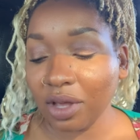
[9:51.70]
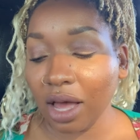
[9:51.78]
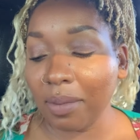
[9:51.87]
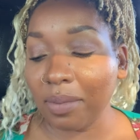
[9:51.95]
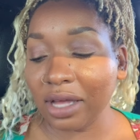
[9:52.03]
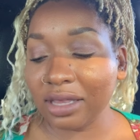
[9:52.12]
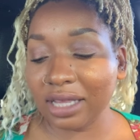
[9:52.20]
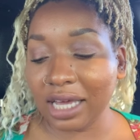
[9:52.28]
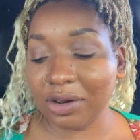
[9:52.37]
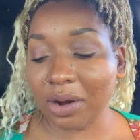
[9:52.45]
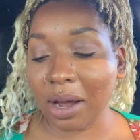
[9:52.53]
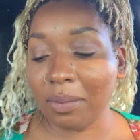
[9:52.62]
A month
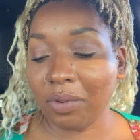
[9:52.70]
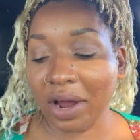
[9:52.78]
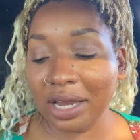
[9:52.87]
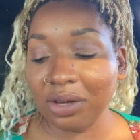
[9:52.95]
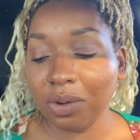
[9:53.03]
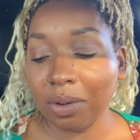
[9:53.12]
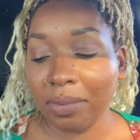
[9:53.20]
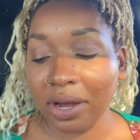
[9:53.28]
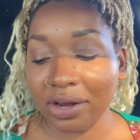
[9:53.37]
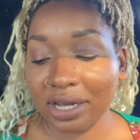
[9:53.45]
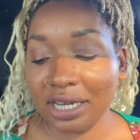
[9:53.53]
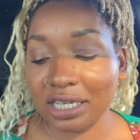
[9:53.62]
later, a brand new
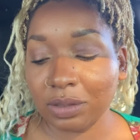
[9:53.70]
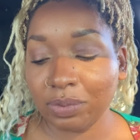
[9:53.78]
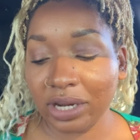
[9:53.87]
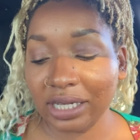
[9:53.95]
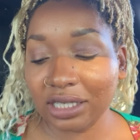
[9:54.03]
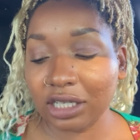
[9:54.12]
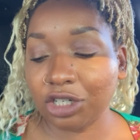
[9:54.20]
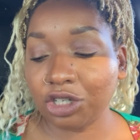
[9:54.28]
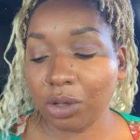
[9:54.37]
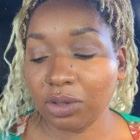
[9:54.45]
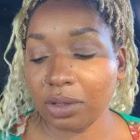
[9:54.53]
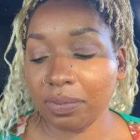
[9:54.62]
American Express
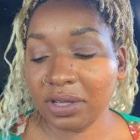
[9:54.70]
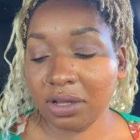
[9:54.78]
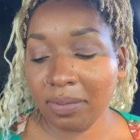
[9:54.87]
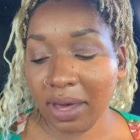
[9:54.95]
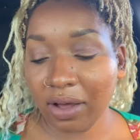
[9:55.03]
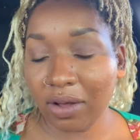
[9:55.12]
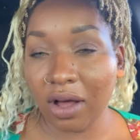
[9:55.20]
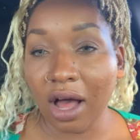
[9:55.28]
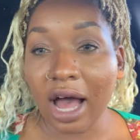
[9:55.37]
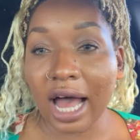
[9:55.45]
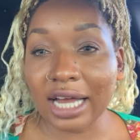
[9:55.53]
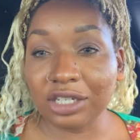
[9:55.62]
shows up in the mail
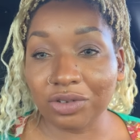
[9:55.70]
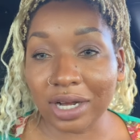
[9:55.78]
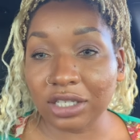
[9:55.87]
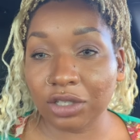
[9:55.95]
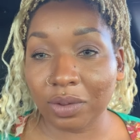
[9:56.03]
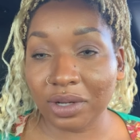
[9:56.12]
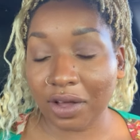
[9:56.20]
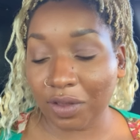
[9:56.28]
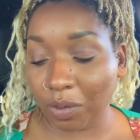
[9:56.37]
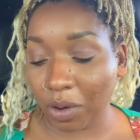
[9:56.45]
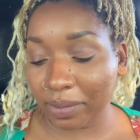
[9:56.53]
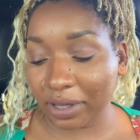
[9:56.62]
addressed to
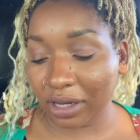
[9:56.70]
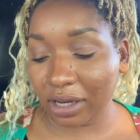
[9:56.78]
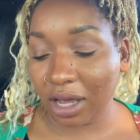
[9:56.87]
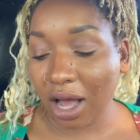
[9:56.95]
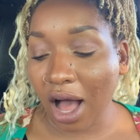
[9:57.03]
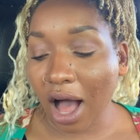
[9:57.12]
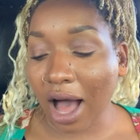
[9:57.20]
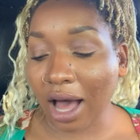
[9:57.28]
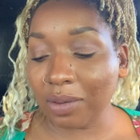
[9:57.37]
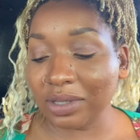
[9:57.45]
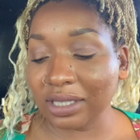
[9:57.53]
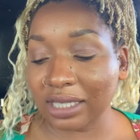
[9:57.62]
another woman.
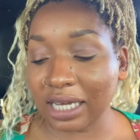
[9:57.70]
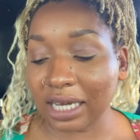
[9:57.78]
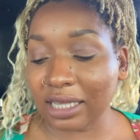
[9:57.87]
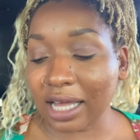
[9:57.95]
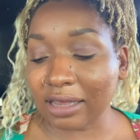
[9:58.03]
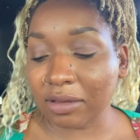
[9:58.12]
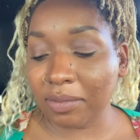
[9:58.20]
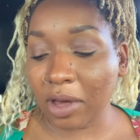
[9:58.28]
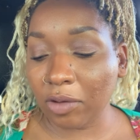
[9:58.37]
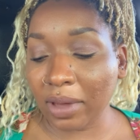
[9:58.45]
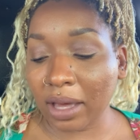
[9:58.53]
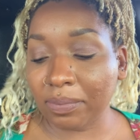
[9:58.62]
I was thinking that the
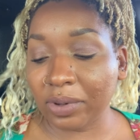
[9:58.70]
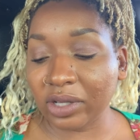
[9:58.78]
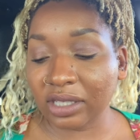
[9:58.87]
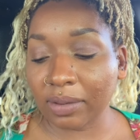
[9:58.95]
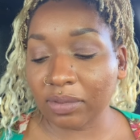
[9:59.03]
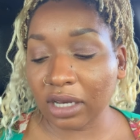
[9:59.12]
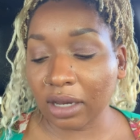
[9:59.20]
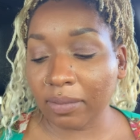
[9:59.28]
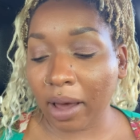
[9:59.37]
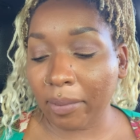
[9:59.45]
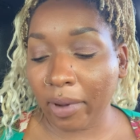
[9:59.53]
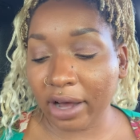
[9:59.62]
mailman put something in
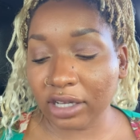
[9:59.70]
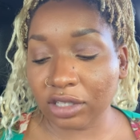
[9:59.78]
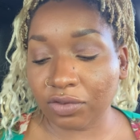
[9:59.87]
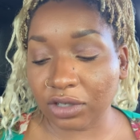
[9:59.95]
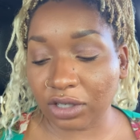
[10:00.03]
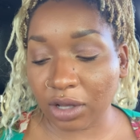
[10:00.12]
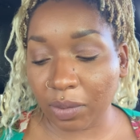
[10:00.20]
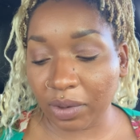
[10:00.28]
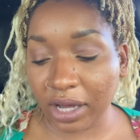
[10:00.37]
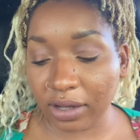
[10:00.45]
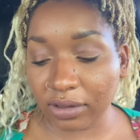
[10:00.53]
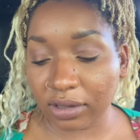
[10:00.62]
my box for someone
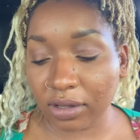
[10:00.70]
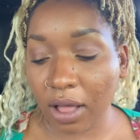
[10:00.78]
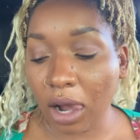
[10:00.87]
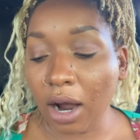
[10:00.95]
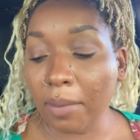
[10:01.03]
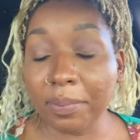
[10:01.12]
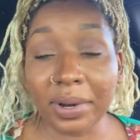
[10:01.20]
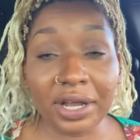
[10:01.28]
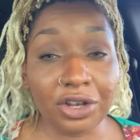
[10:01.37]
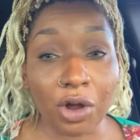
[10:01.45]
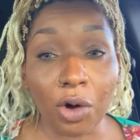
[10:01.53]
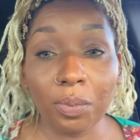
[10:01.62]
else, but
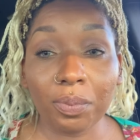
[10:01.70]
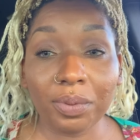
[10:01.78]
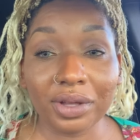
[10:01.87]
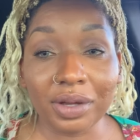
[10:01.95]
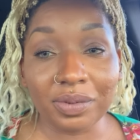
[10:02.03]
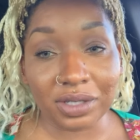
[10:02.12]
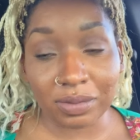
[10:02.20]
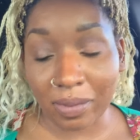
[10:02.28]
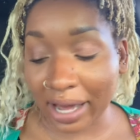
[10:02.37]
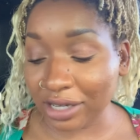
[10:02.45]
nope, it was my